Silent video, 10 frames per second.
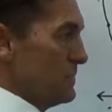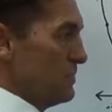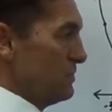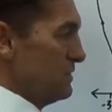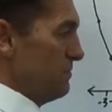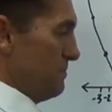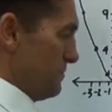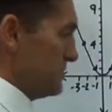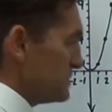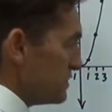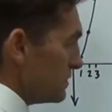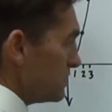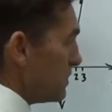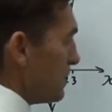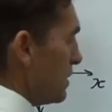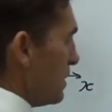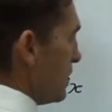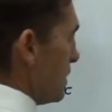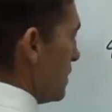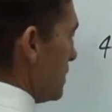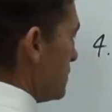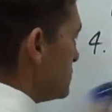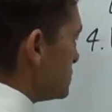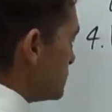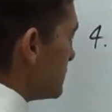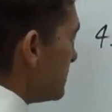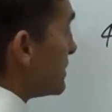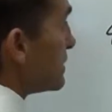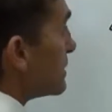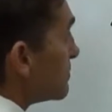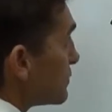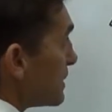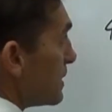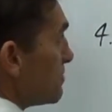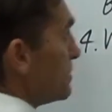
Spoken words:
Alright, so I'll just rub that out and put that up